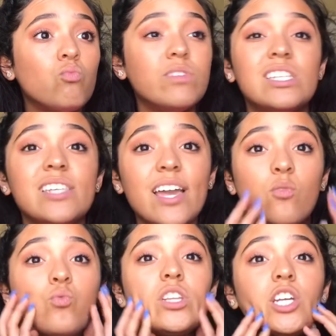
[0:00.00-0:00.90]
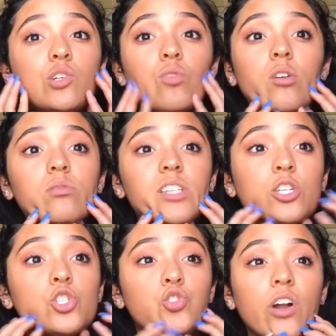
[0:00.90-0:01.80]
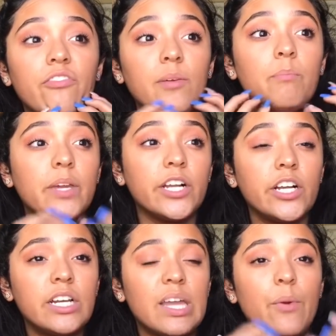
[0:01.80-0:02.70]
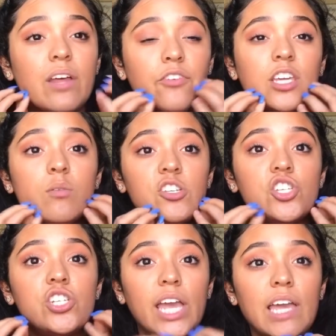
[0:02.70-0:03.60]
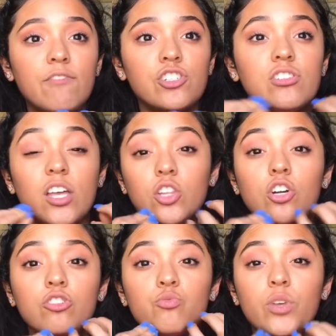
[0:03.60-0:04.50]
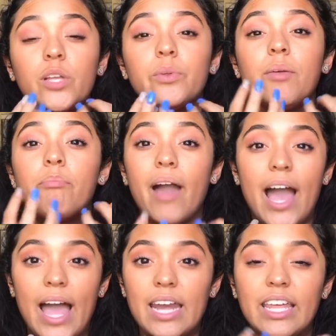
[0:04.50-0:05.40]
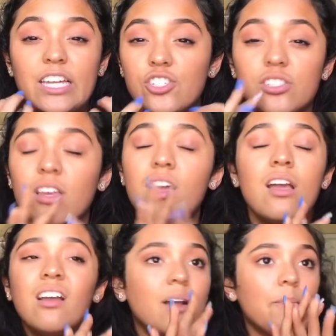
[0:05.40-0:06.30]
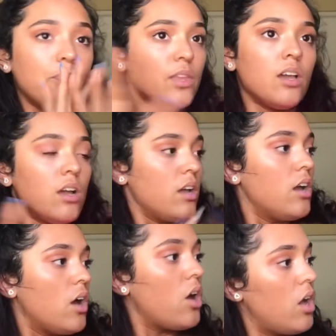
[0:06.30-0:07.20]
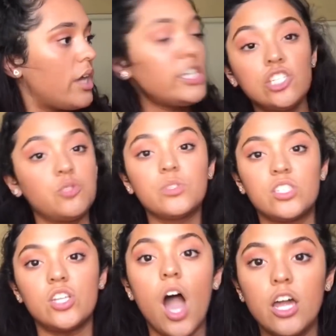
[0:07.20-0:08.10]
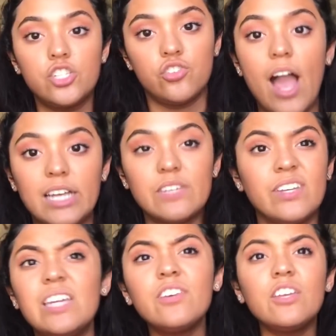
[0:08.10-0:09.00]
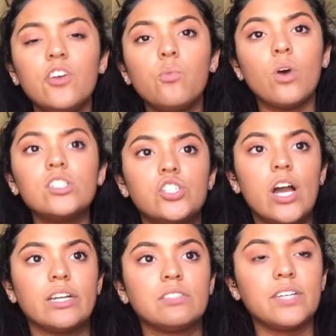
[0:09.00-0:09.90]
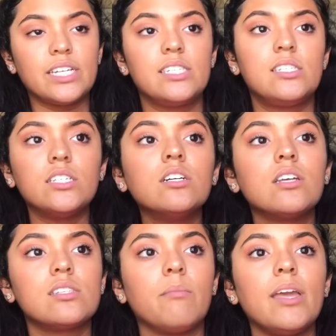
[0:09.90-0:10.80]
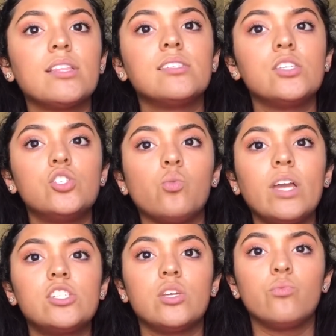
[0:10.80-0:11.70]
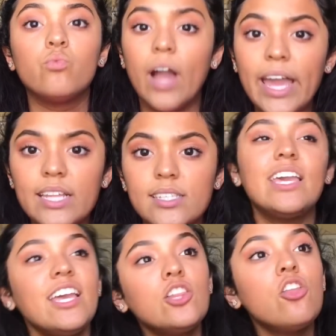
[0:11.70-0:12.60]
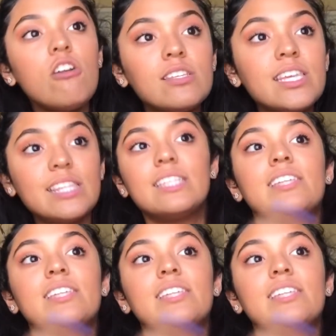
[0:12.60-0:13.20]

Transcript: this like really gross like scruffy beard that whenever he would shave, it just like looked really, really bad. Like he just was not attractive. And even if he was attractive, like it still doesn't make the situation right. He looked like the